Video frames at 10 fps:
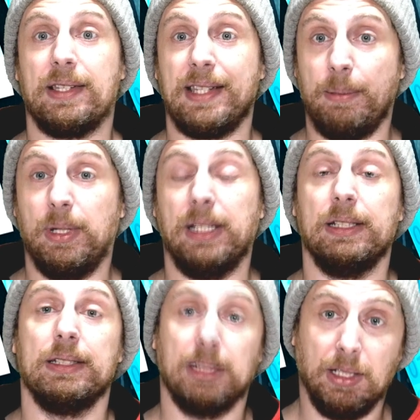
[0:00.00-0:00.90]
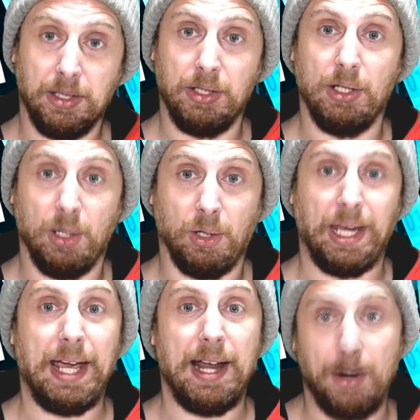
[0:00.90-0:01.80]
assembling, you know,
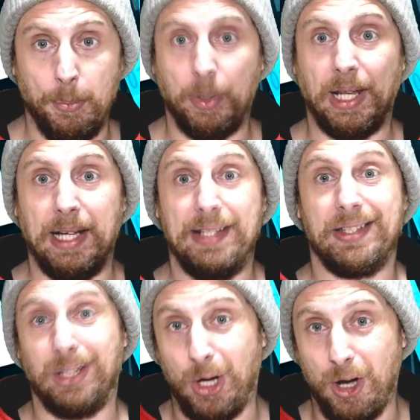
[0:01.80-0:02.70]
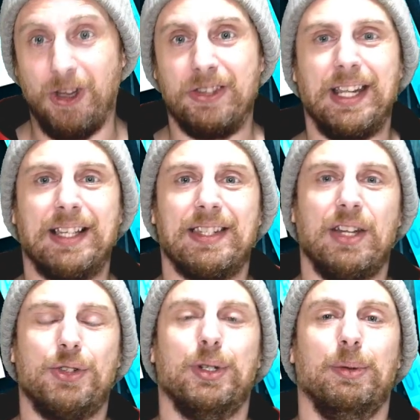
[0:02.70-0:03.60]
like aeroplanes and cars and
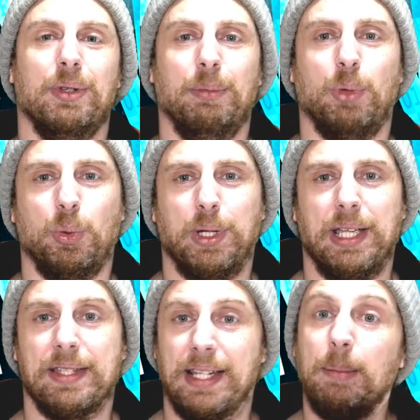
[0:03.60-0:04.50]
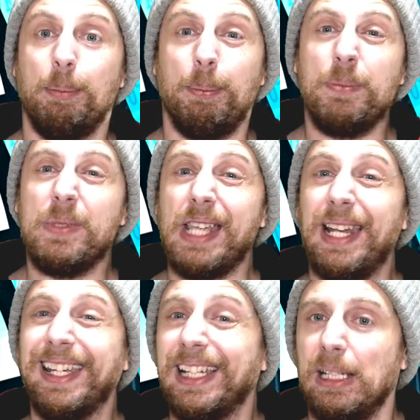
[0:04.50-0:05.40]
etc. and model kits, and then
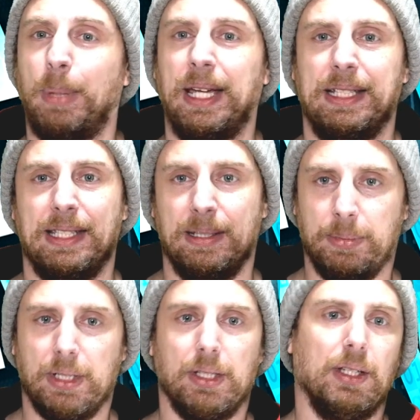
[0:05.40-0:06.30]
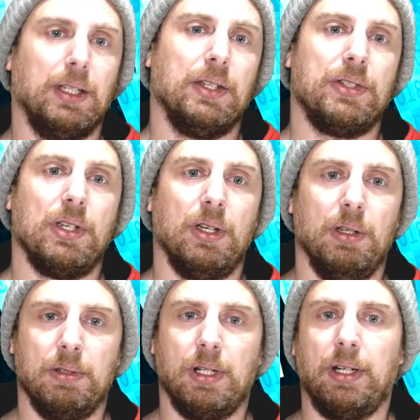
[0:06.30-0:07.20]
delicately painting them.
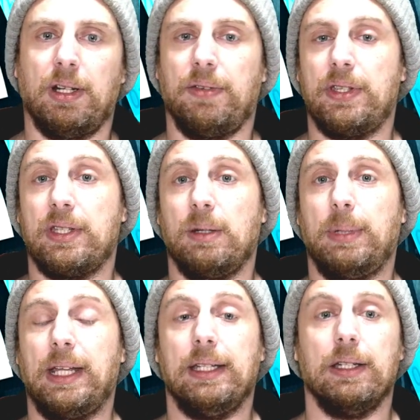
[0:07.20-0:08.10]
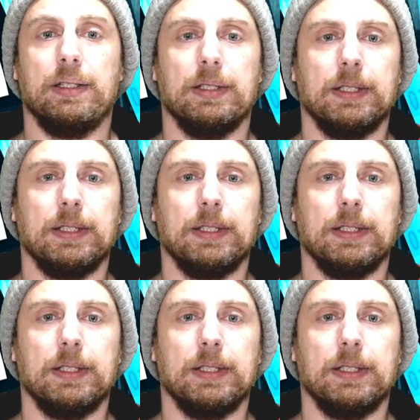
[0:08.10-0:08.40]
So I don't know if this is going to be any good.